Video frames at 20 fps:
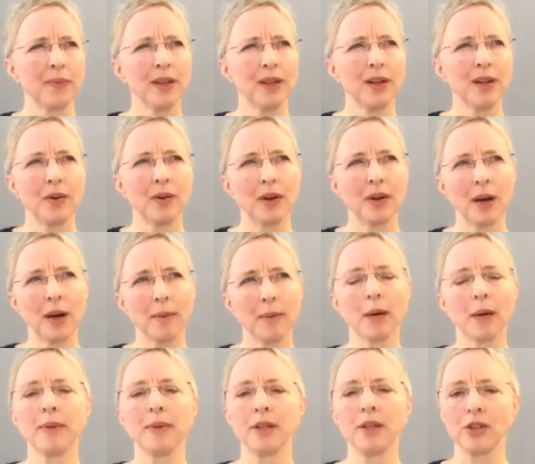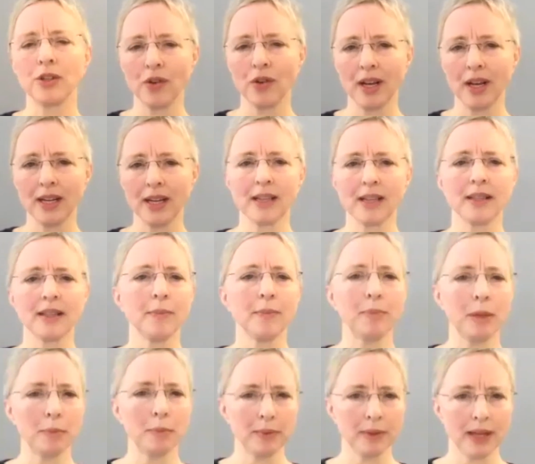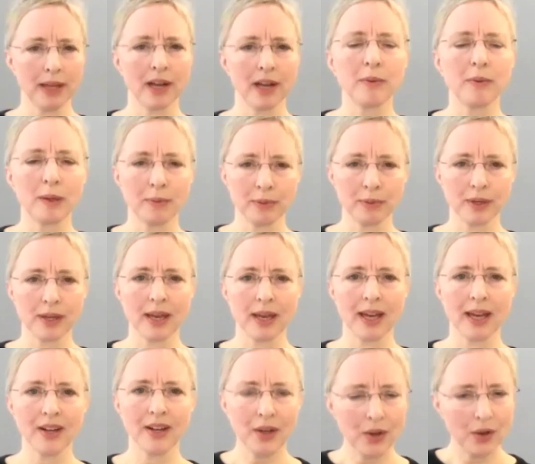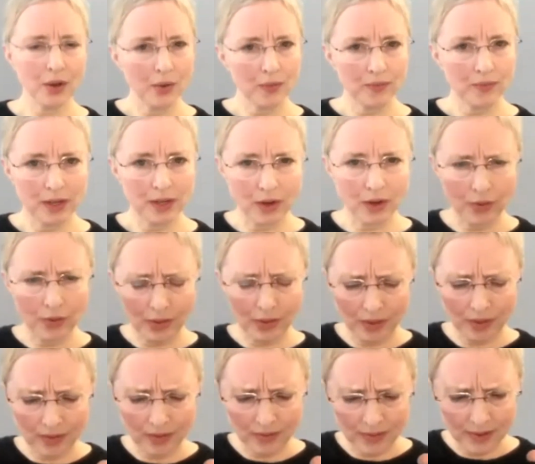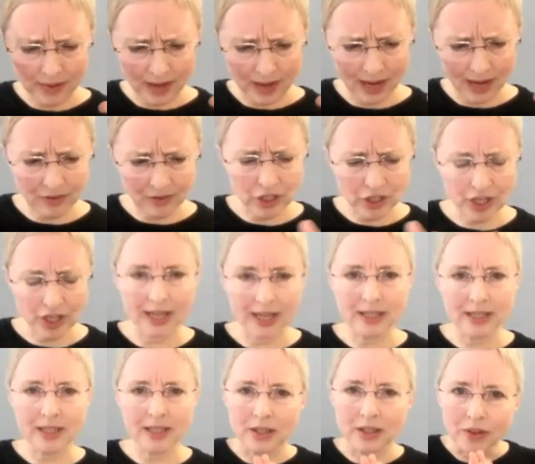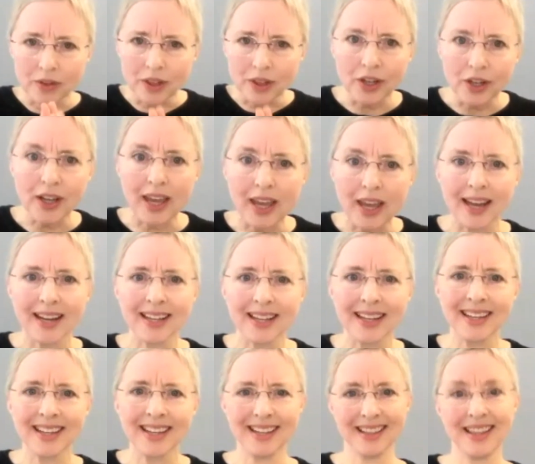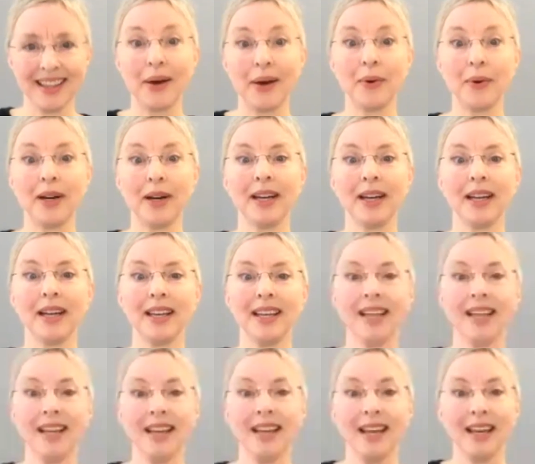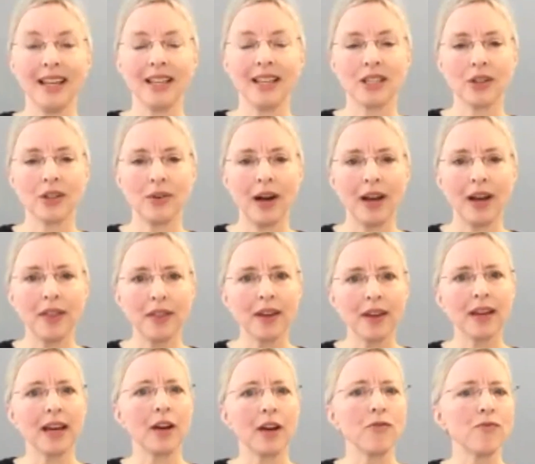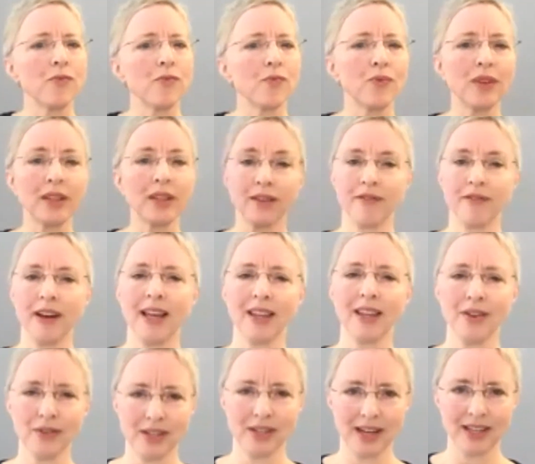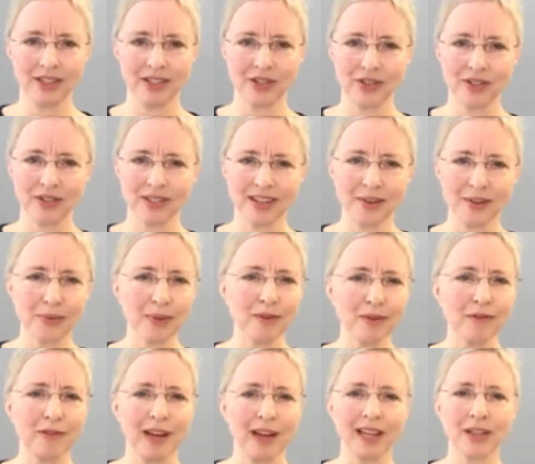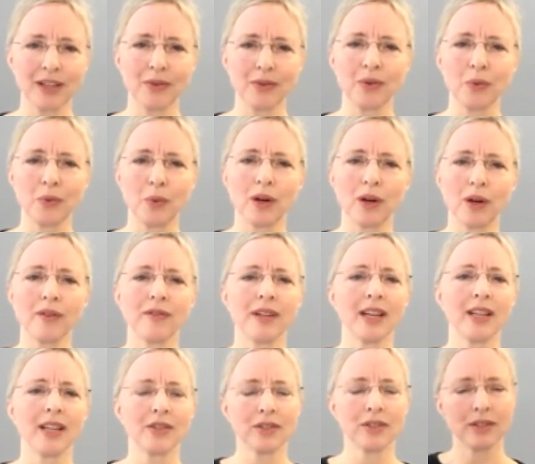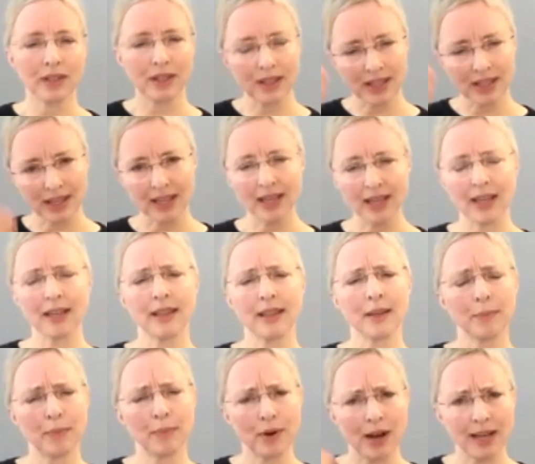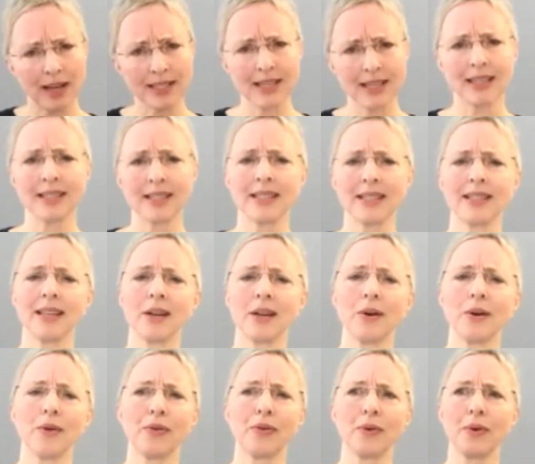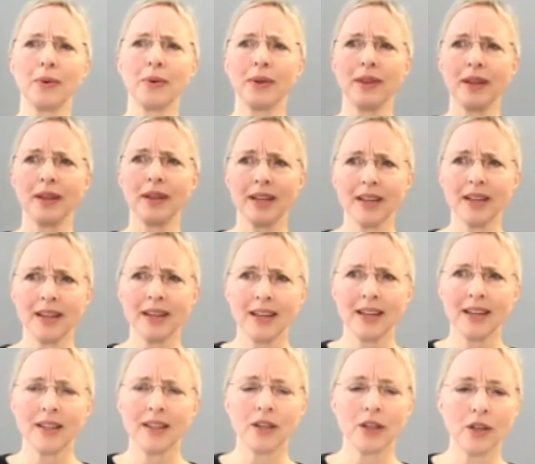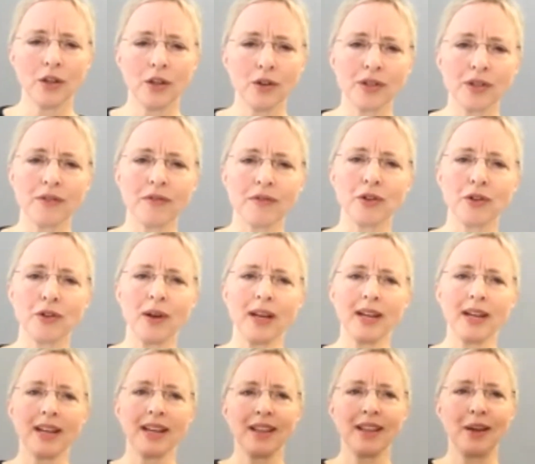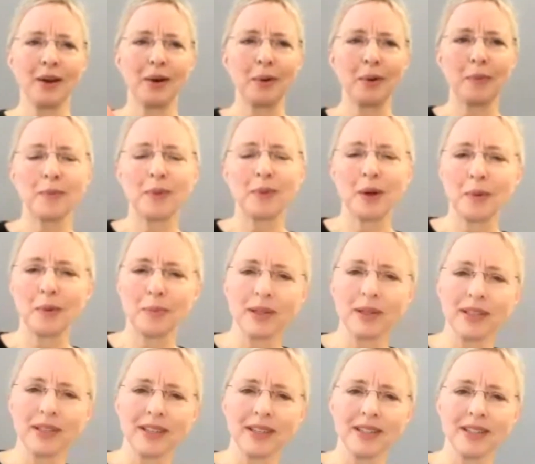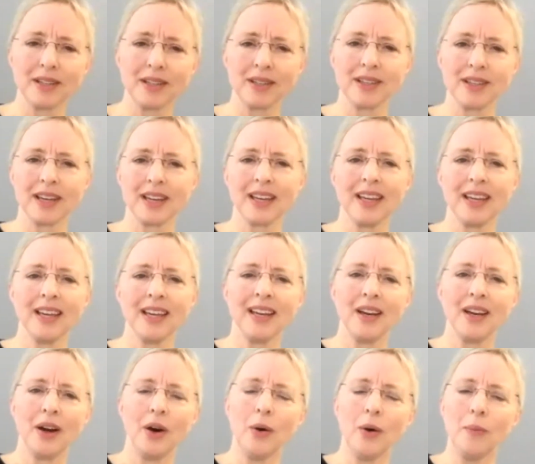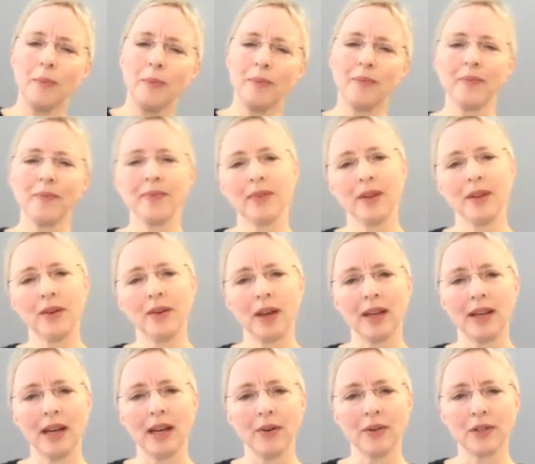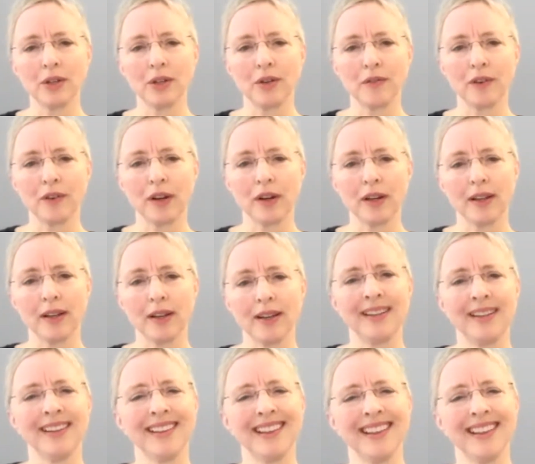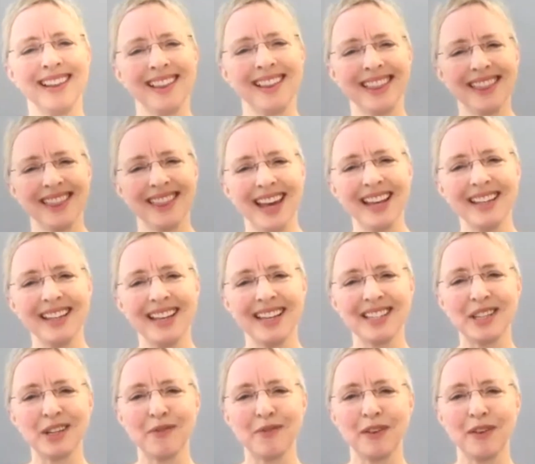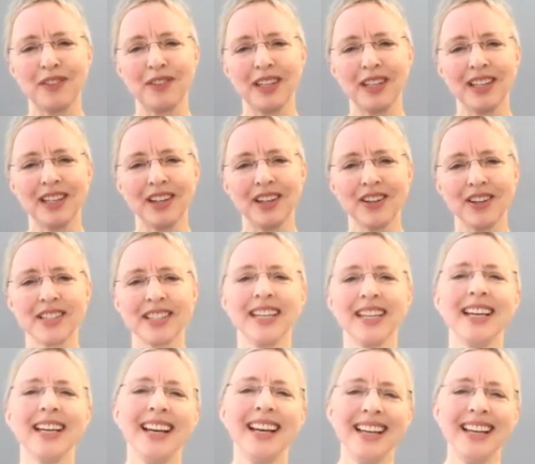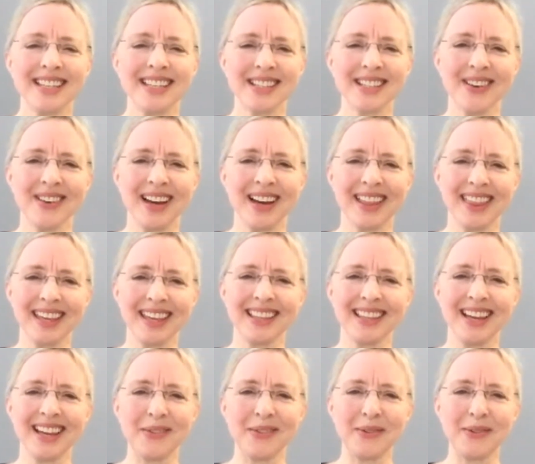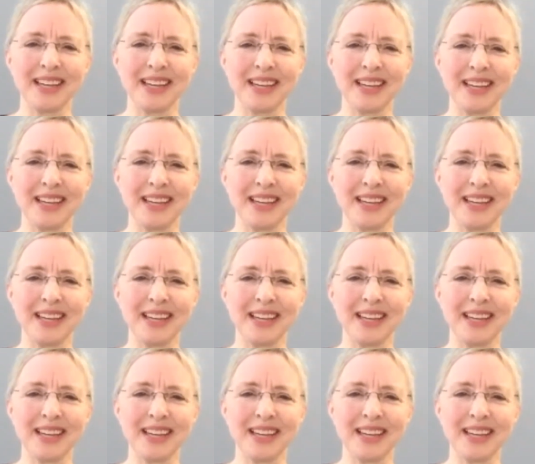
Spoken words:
coming up in the training that a lot of people get, they don't have a chance to look at it in that way. And so I think I really value dancers, and I really value the work of dancers and the thinking and the processes they go through and the years of training and their ability to think, oh, okay, now it's over. That lasted 15 years. Yeah. So I think that we've